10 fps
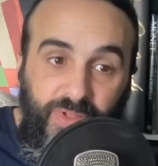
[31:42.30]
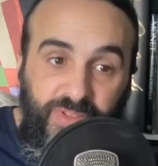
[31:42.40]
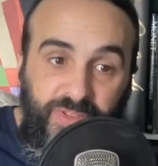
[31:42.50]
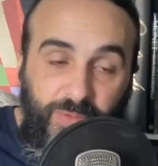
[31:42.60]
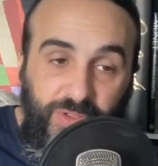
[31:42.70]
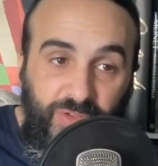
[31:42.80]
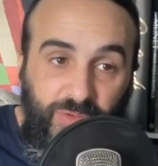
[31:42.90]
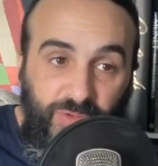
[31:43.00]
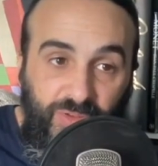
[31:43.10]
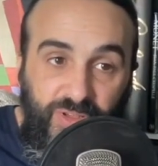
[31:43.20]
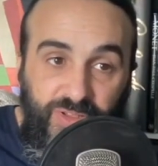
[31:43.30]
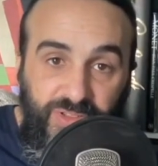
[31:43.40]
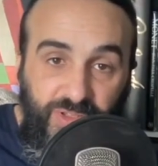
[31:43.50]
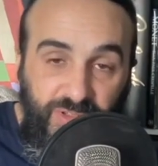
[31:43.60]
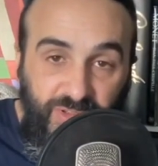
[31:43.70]
is to ensure that
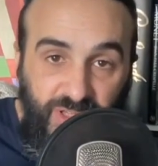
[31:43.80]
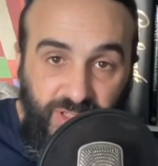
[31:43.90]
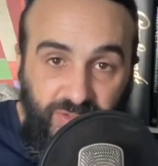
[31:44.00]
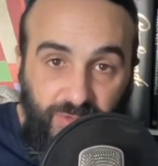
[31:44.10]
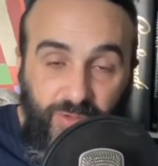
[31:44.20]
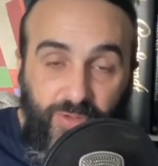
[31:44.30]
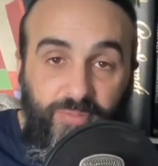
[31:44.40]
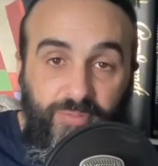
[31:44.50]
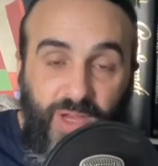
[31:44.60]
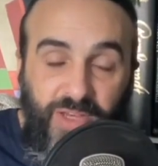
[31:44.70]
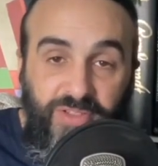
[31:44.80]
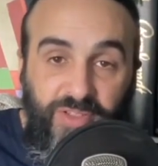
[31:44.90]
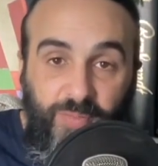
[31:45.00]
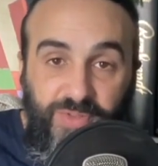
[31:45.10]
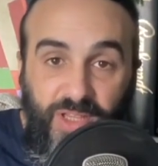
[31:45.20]
certain things all matched
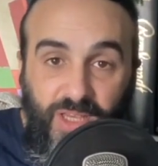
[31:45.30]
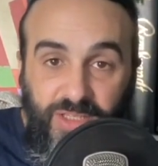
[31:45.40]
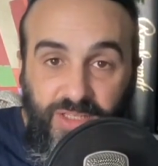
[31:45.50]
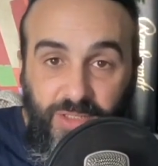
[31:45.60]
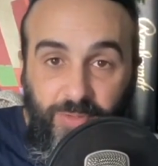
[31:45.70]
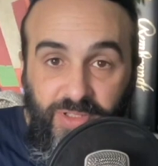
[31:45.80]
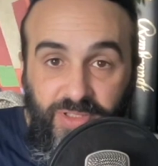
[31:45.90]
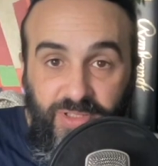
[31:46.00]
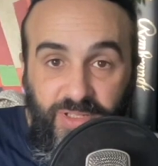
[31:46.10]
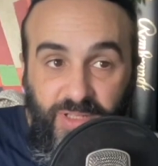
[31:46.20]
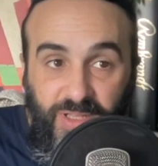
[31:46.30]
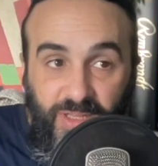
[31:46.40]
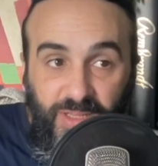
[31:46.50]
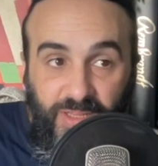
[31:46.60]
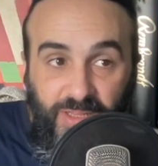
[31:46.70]
up so that I could do it.
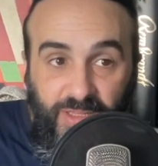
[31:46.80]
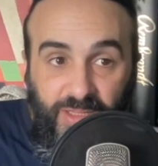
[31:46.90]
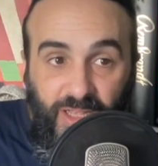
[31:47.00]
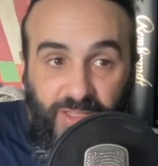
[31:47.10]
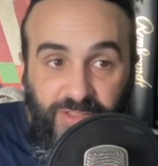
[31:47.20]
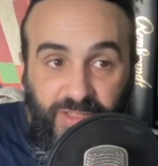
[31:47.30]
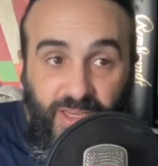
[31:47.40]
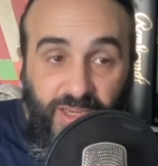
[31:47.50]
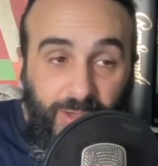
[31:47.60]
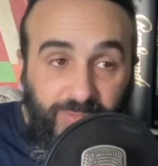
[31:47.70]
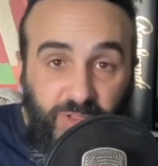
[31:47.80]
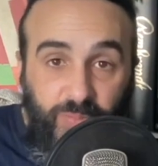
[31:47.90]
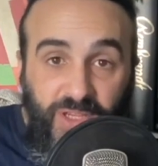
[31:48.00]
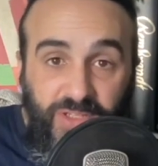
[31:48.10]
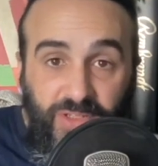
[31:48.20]
And I now have the
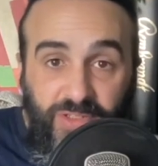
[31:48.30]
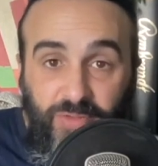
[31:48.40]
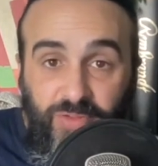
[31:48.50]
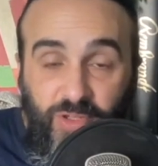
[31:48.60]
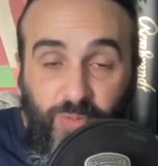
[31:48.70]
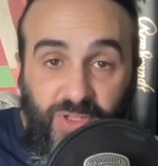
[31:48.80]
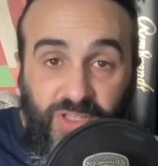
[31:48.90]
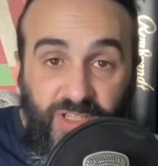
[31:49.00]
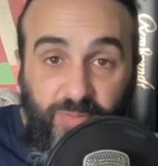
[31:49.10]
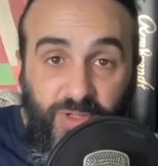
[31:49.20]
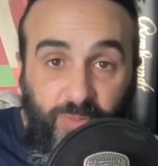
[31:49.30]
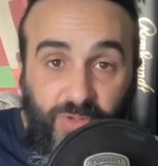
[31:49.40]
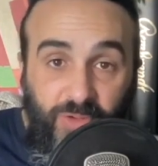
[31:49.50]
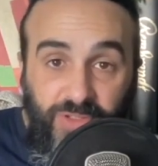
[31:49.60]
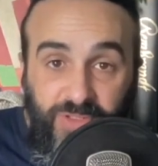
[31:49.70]
space on YouTube because I've been
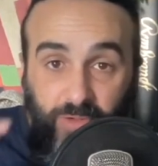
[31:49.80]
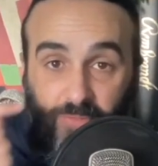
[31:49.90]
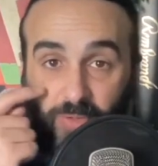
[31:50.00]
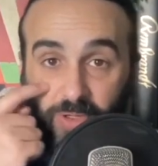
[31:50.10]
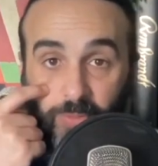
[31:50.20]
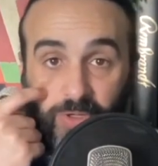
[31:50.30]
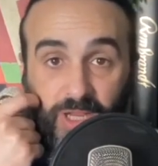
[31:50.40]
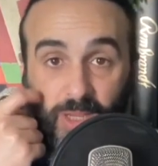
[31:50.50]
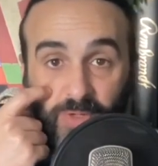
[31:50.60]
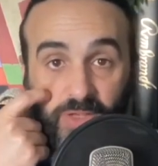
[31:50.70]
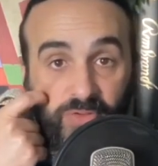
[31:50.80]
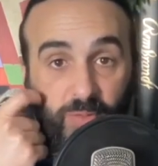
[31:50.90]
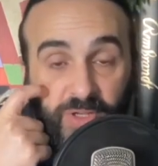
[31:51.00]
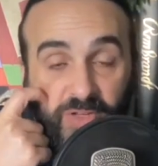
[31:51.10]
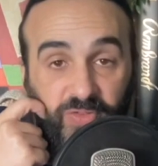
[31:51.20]
uploading so frequently, I'm leaving
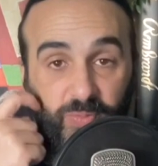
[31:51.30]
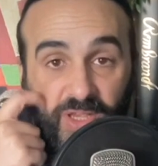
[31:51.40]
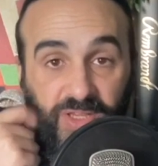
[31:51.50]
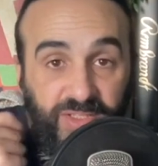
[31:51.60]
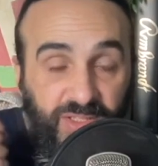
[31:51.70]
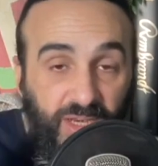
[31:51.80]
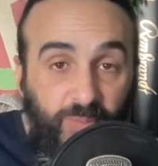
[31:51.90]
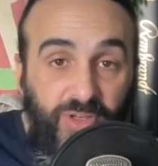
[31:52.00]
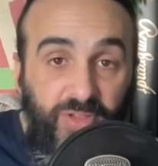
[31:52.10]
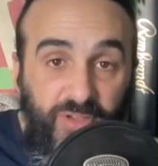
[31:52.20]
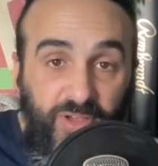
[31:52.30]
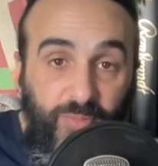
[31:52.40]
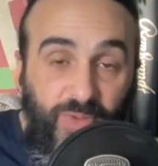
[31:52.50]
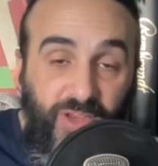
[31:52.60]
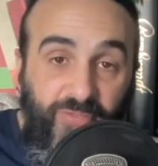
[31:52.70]
a bit of space and then I'm going to
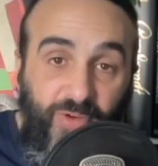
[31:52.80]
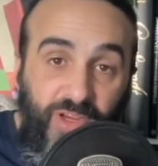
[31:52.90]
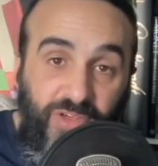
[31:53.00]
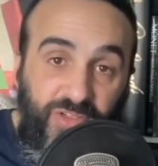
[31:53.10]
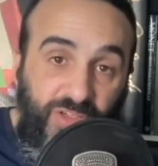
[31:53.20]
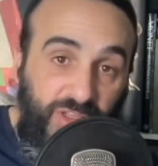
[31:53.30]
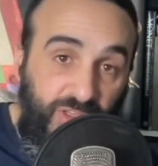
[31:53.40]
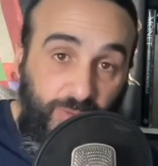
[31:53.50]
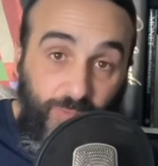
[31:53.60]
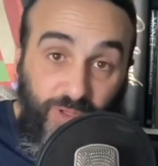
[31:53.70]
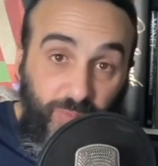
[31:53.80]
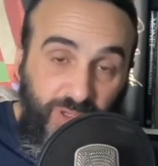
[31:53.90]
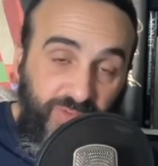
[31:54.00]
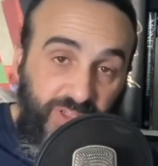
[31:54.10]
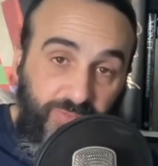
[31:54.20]
come back fresh with a bit
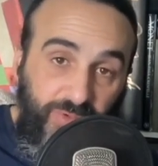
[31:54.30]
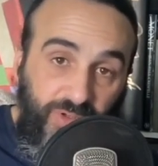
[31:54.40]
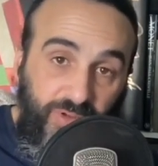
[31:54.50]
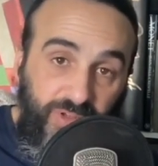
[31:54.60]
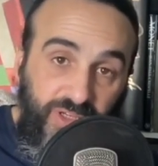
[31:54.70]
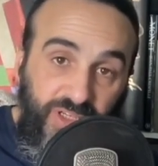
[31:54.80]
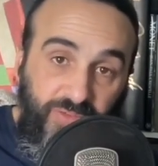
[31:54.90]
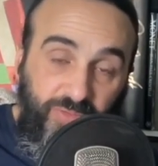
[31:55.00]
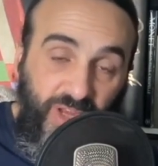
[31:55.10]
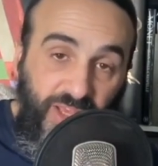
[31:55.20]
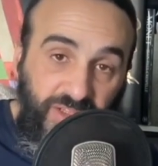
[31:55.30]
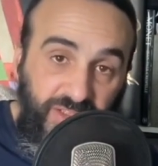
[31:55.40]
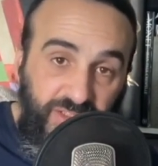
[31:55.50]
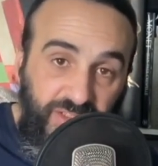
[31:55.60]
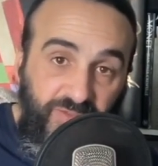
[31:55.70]
of a different look and a different
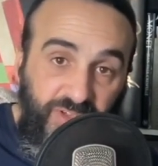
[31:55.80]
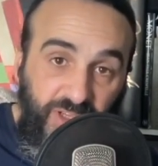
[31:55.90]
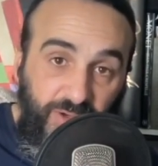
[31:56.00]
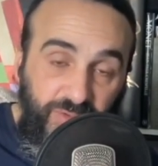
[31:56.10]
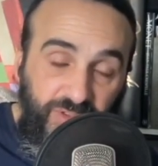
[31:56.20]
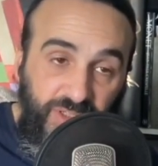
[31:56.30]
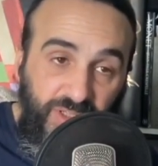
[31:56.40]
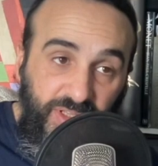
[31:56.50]
edit to the videos.